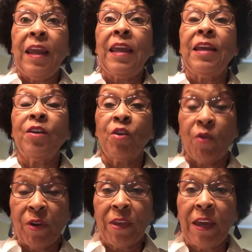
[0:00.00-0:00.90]
in
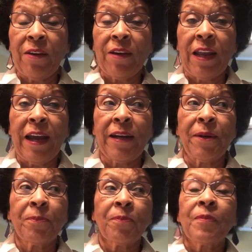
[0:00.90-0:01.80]
North Carolina.
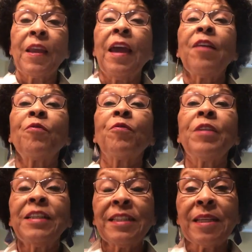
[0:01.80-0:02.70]

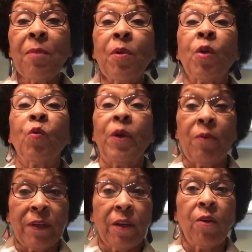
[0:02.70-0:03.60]
Every summer we
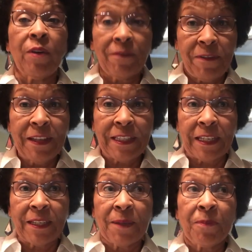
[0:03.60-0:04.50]
would go and
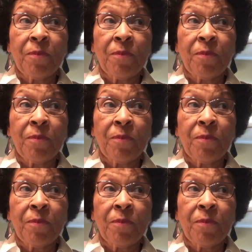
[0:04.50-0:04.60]
visit,